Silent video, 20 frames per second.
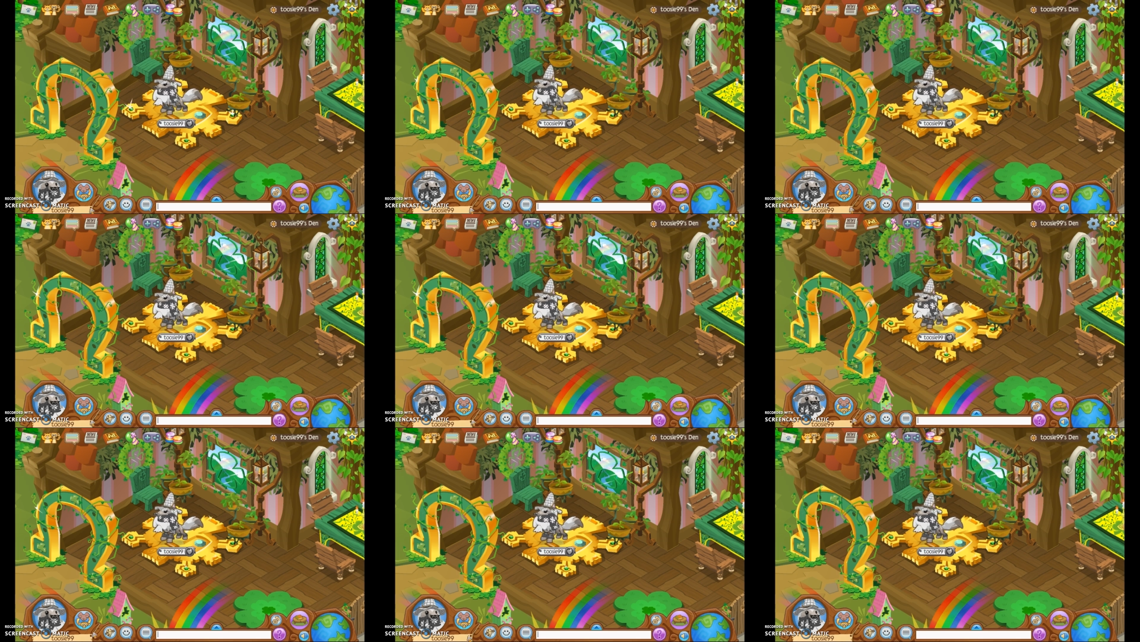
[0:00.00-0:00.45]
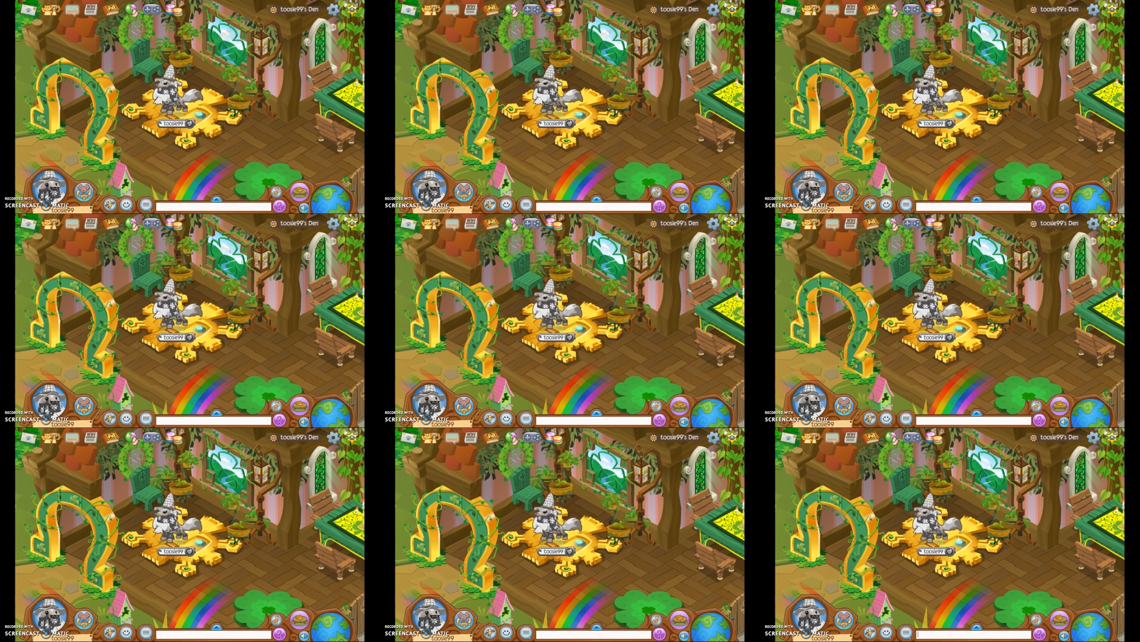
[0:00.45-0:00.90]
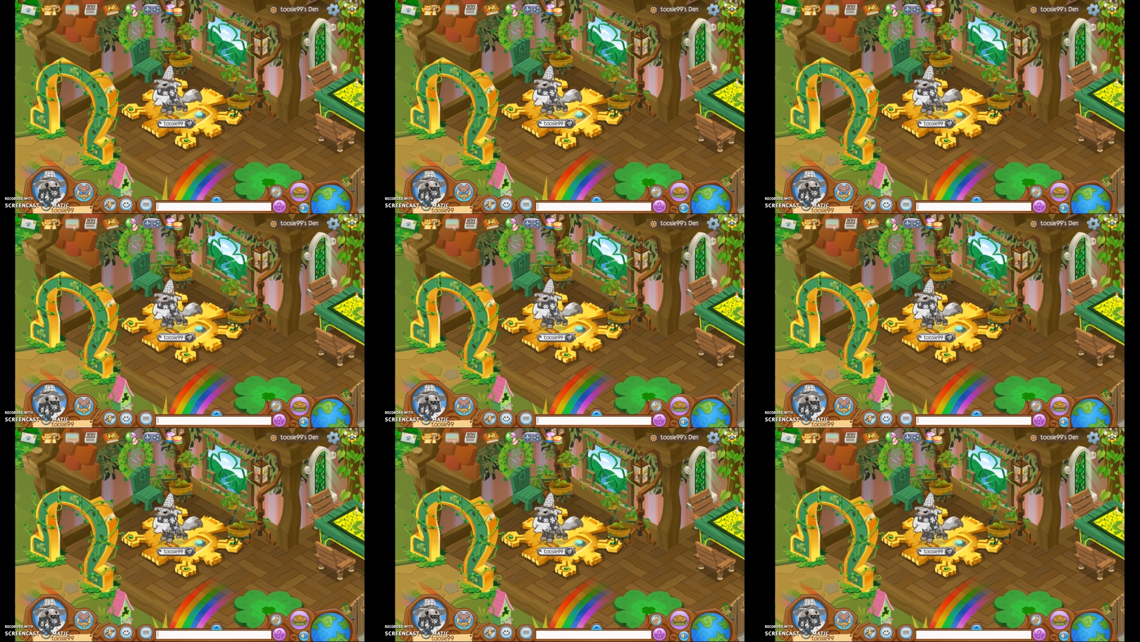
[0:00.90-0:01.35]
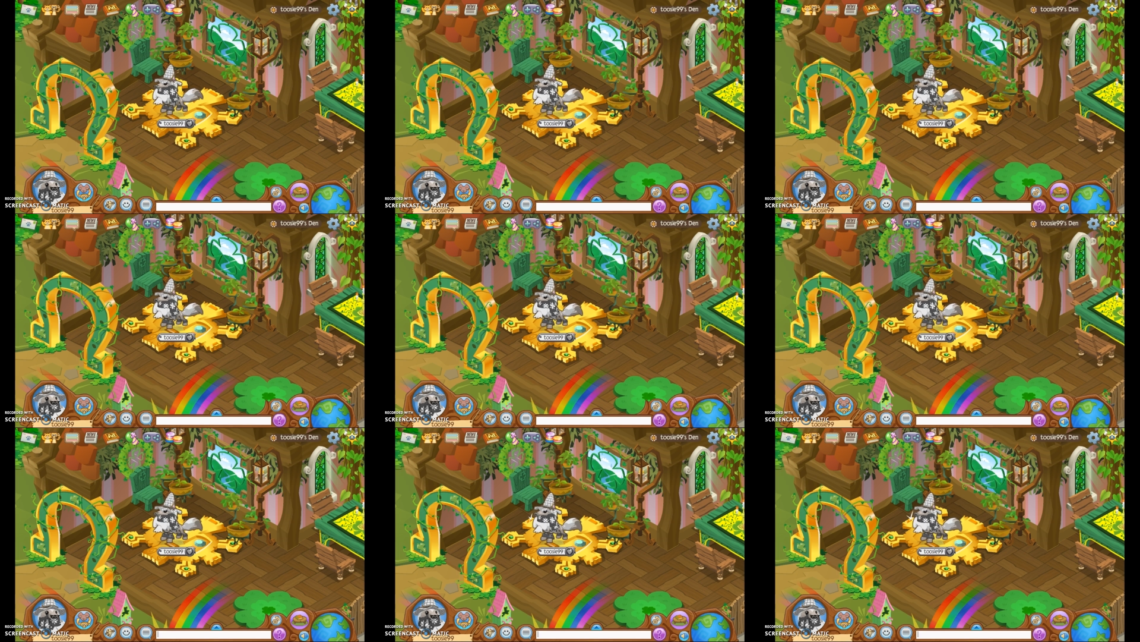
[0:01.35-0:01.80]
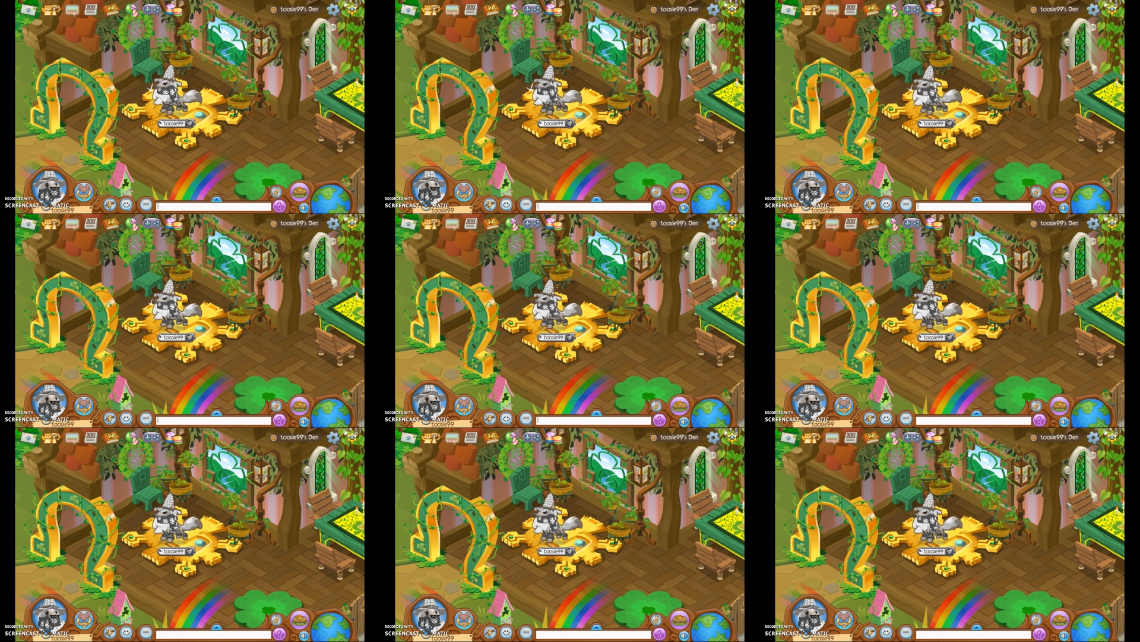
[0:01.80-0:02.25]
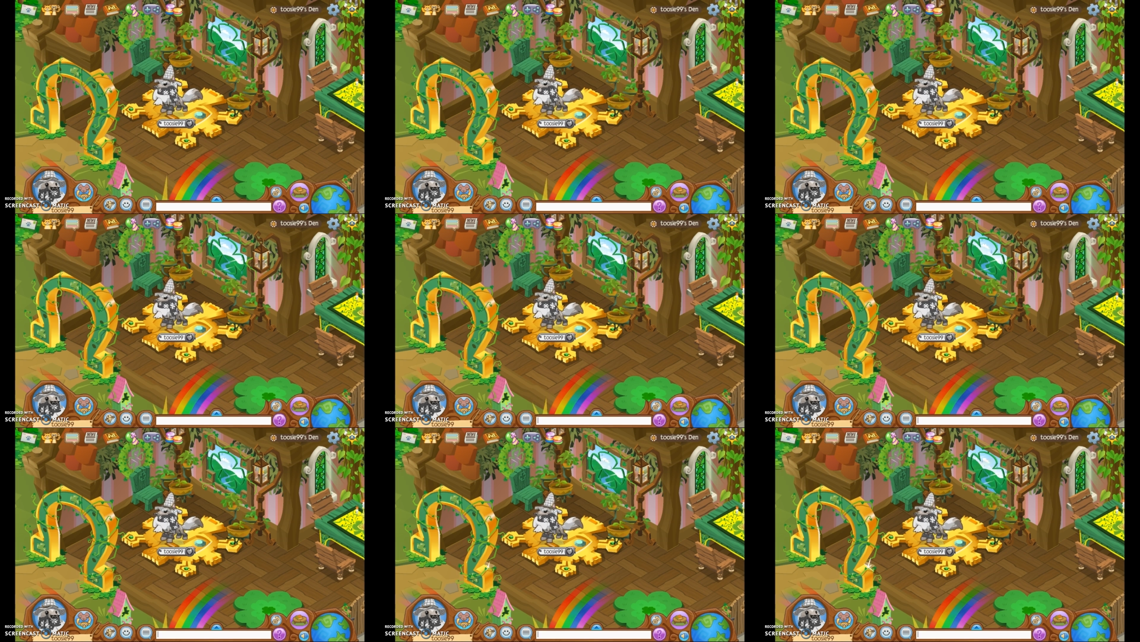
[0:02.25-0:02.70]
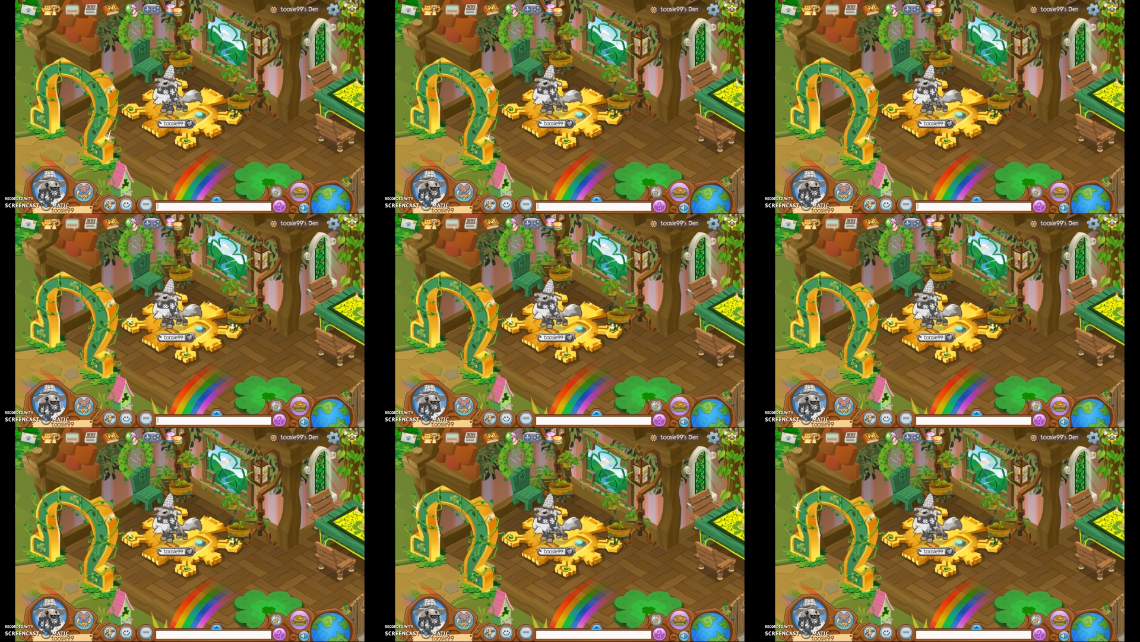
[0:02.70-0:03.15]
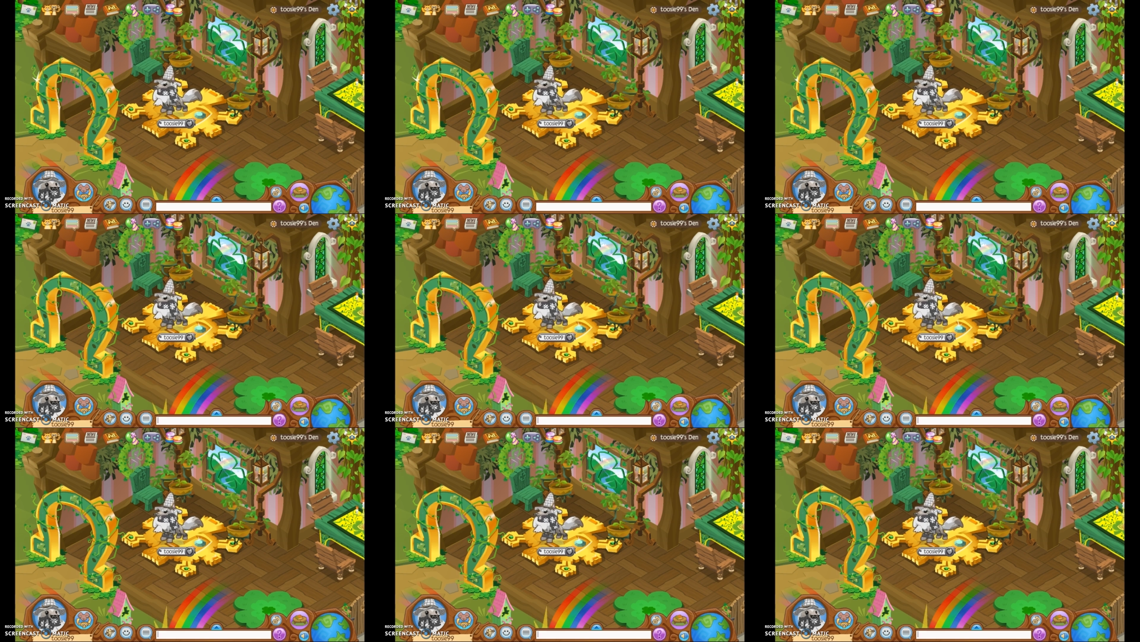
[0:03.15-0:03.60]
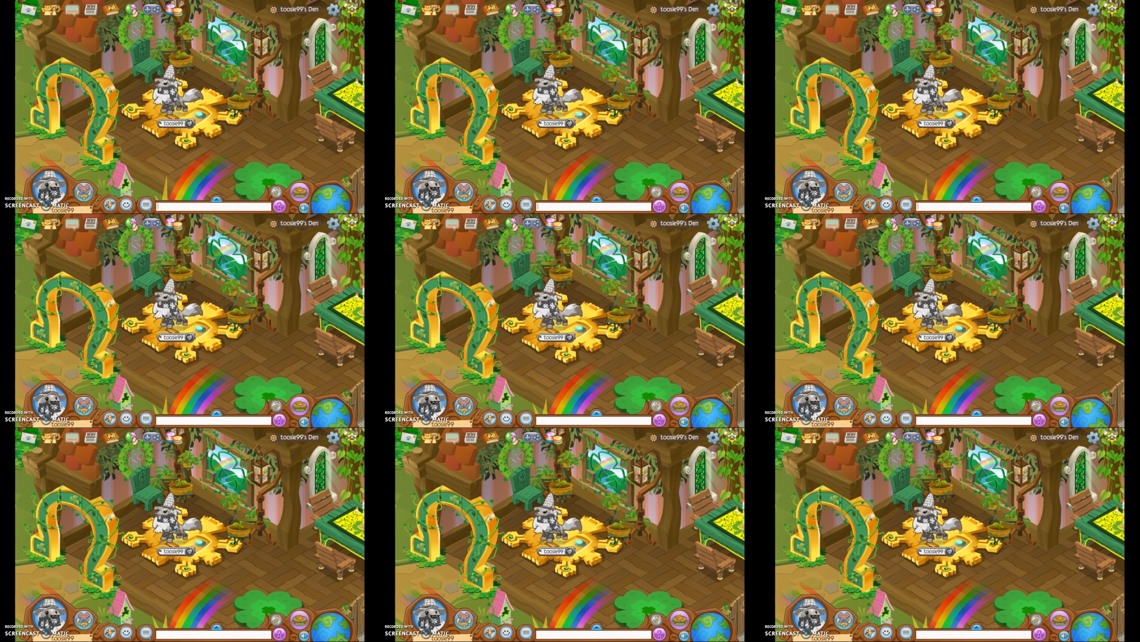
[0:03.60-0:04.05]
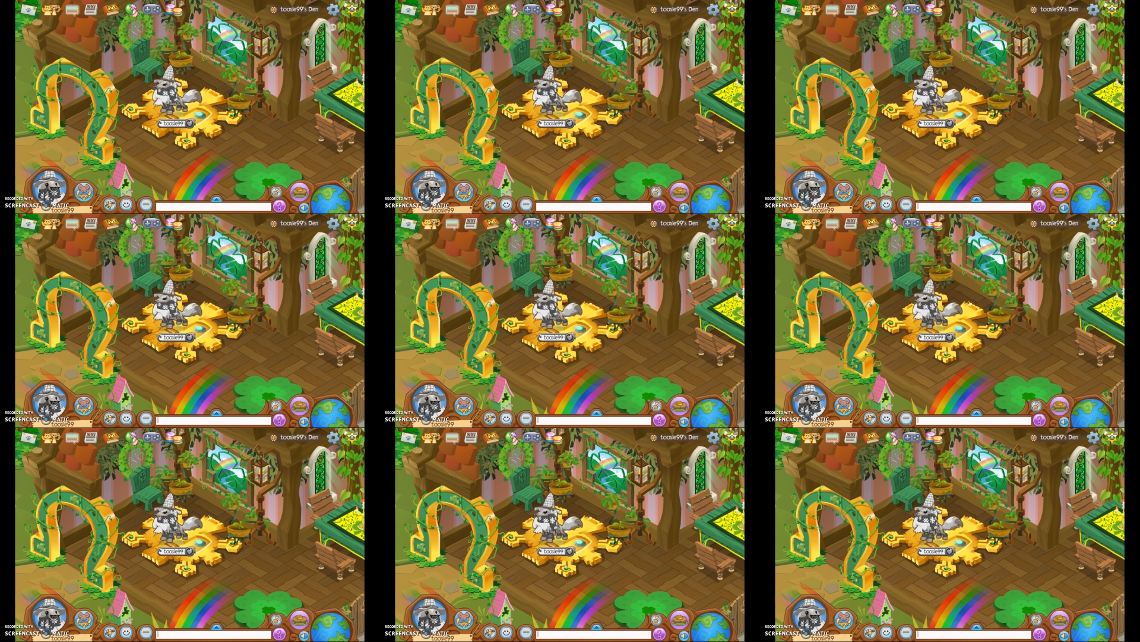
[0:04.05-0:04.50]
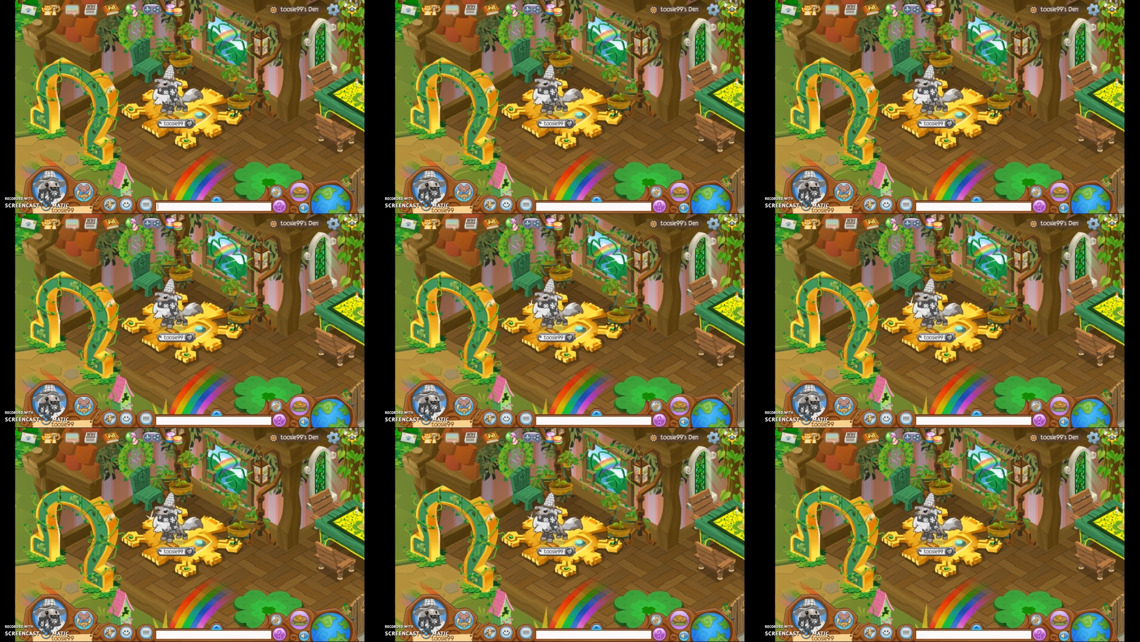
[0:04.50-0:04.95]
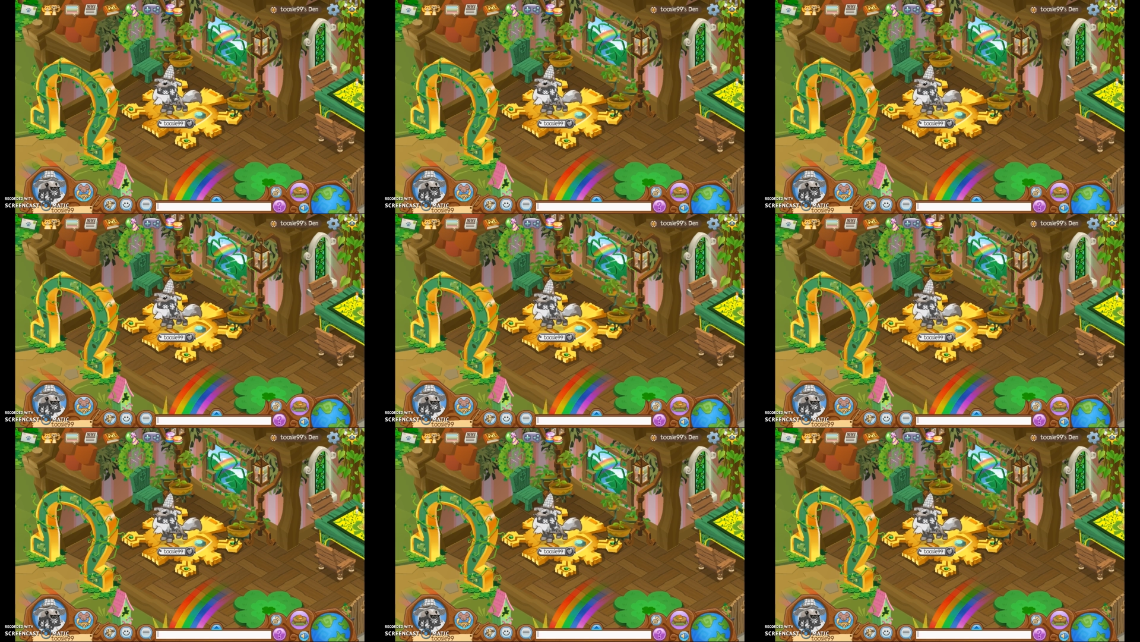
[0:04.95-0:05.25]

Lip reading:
No face is visible, so there are no lips to read.